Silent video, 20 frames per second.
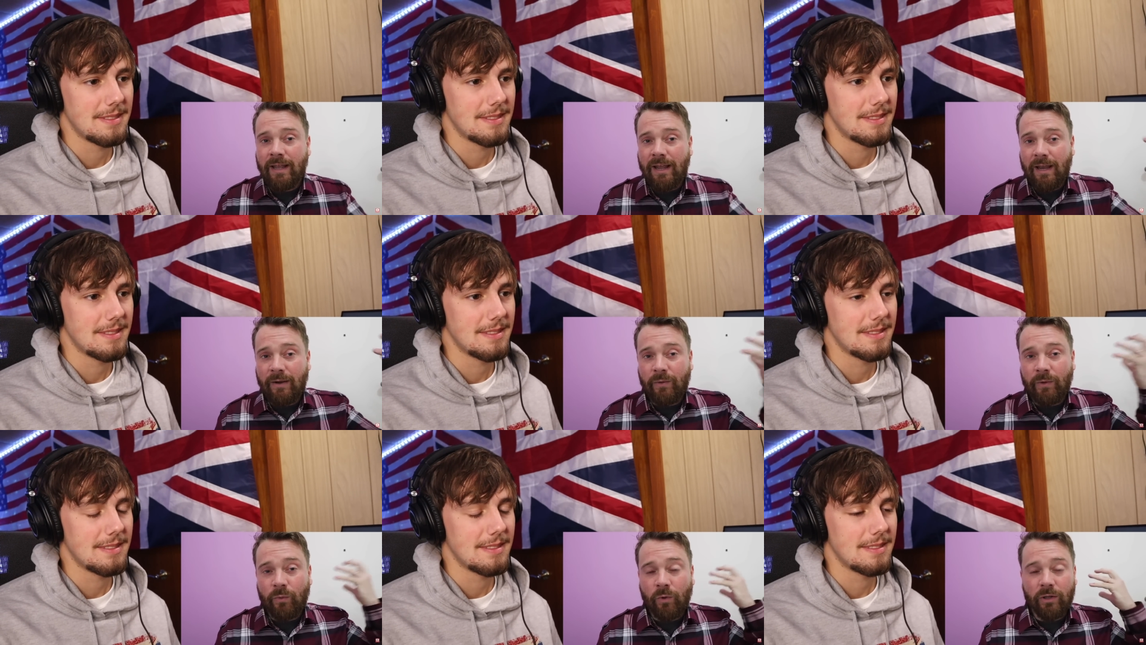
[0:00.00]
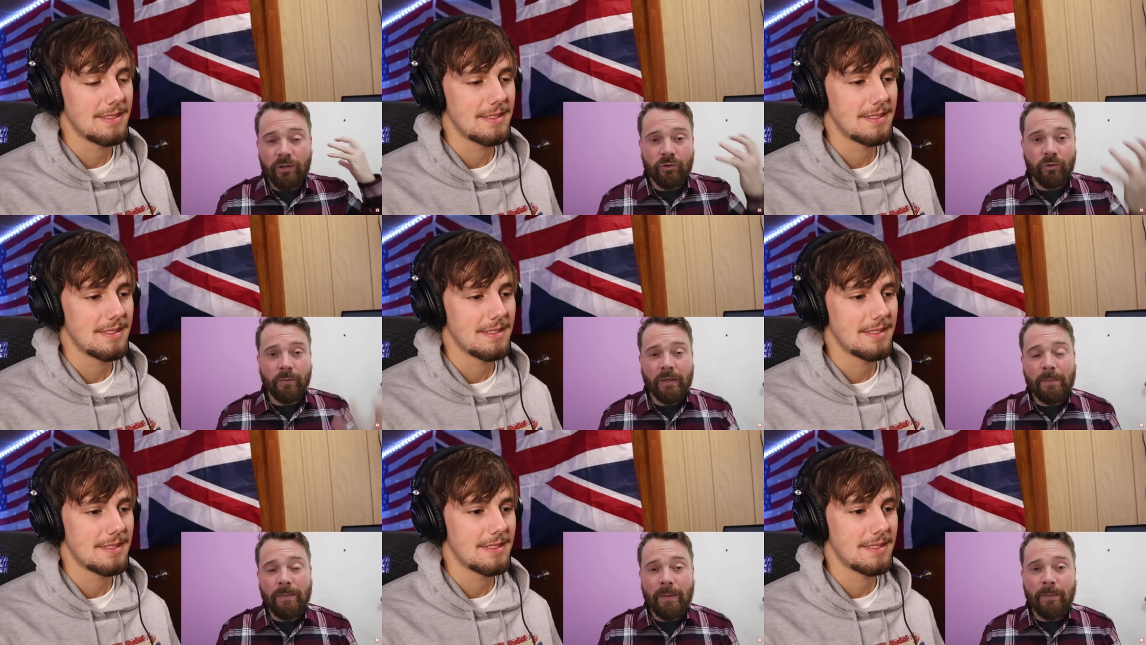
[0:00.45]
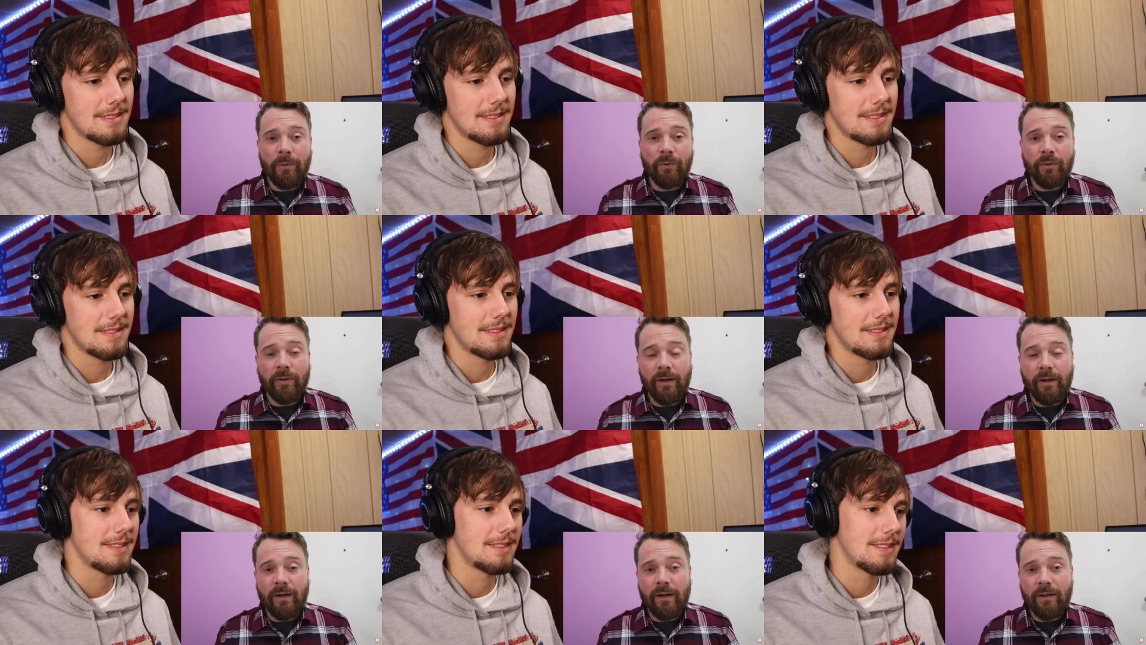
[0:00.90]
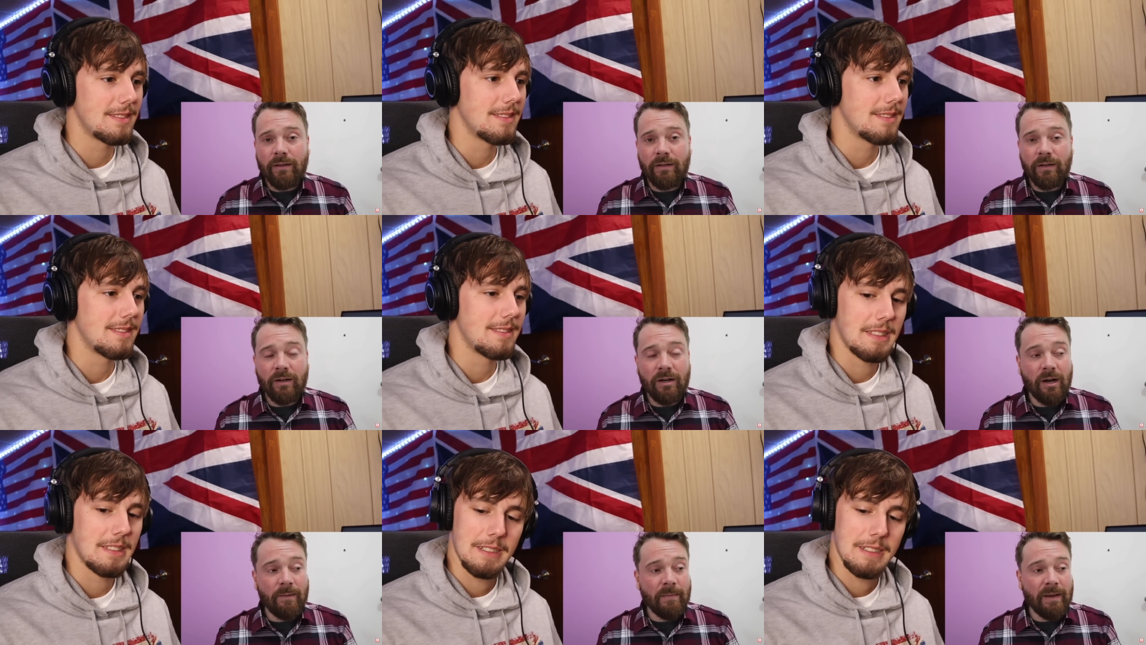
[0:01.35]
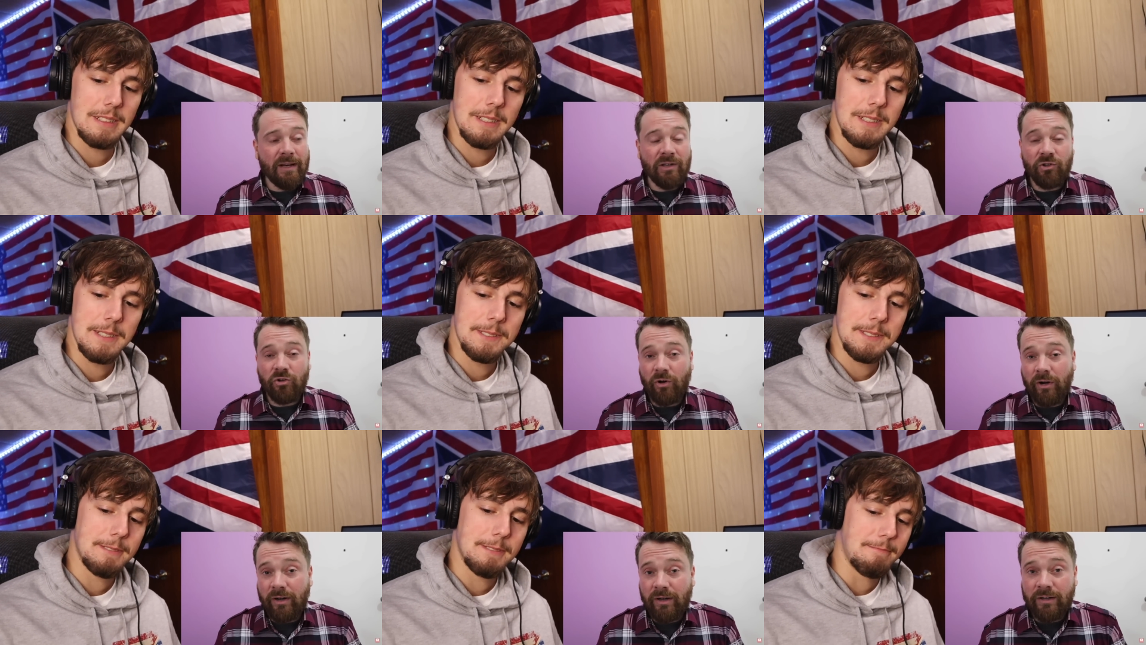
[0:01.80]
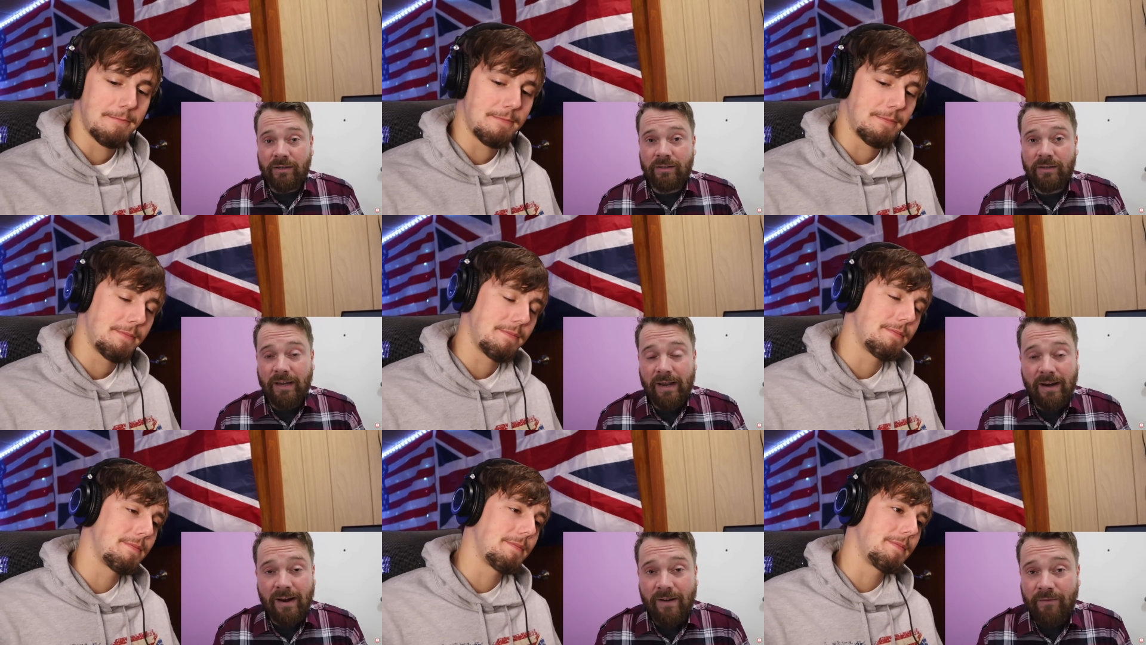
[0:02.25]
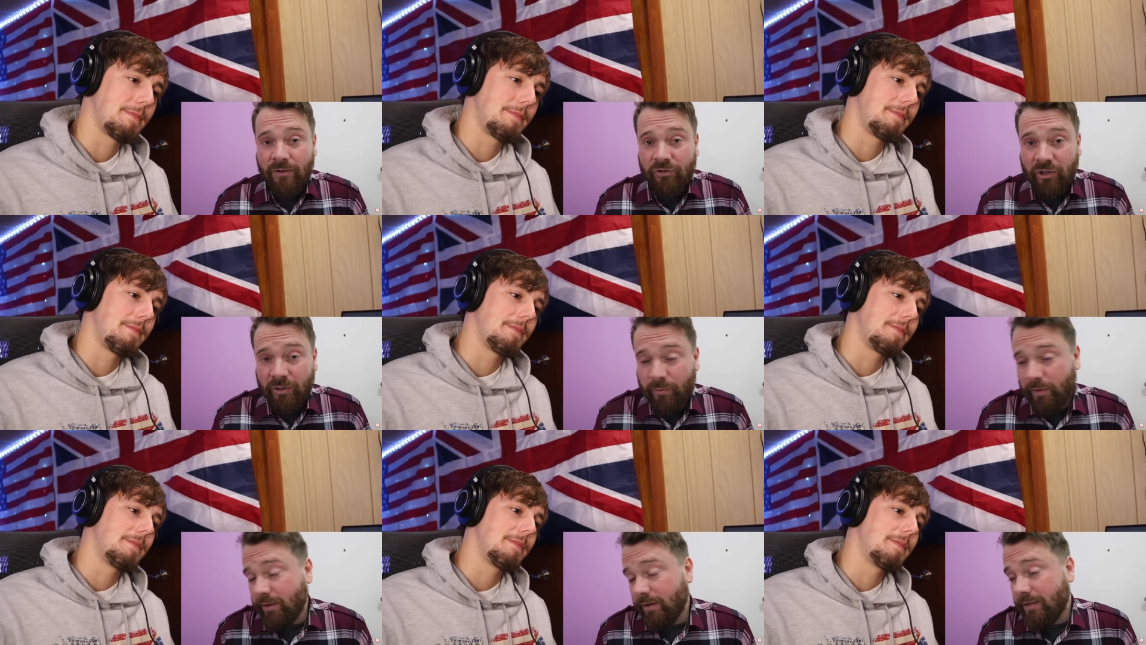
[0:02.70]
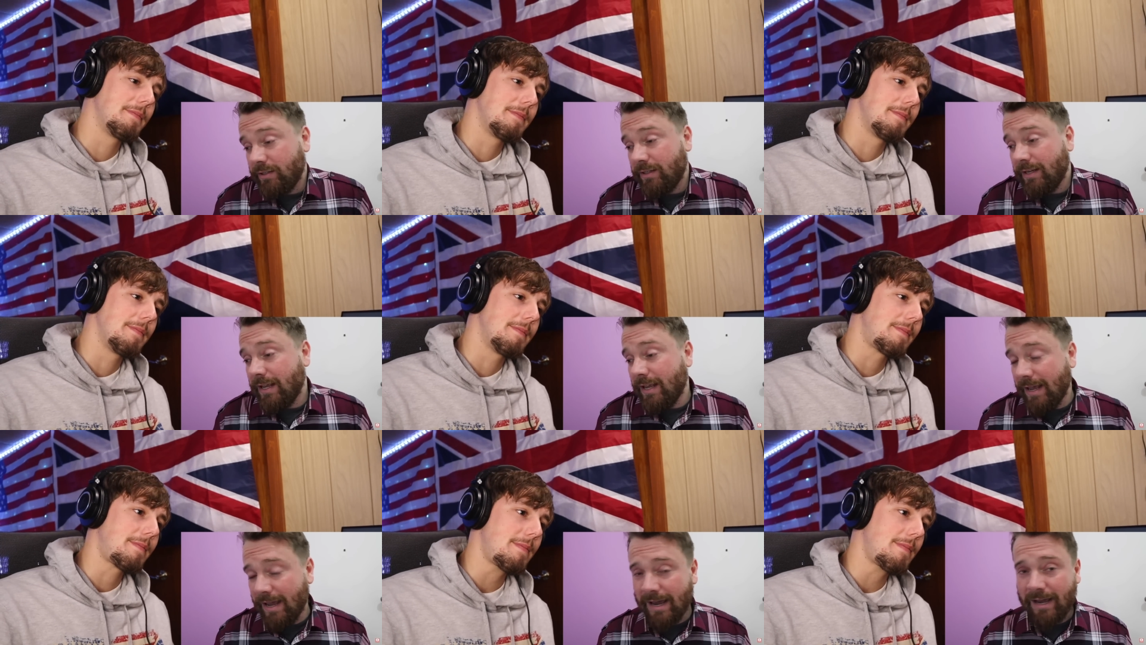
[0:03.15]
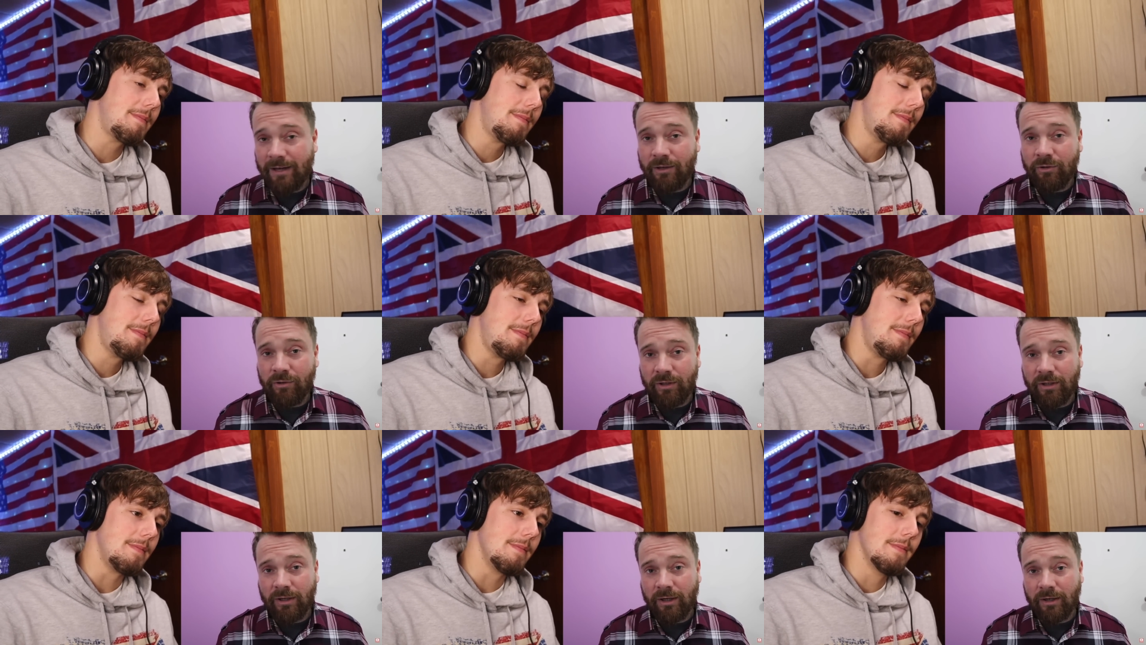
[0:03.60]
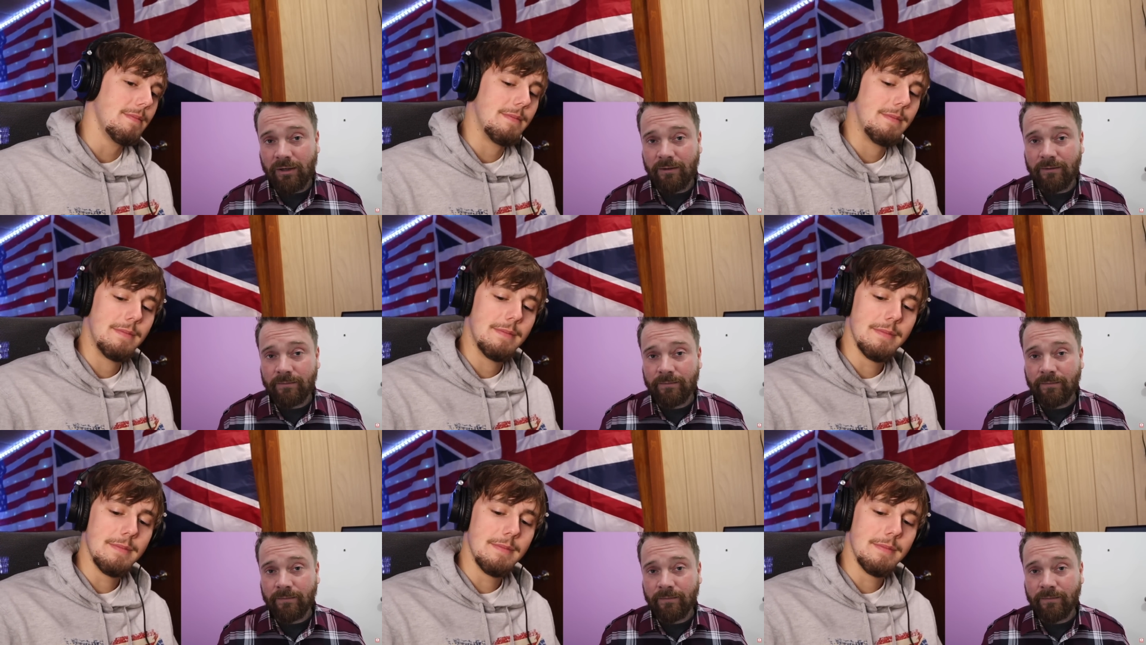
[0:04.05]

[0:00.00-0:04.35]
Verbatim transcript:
Speaker 1: and we want so many people to come and join us and have a drink with us at New Year.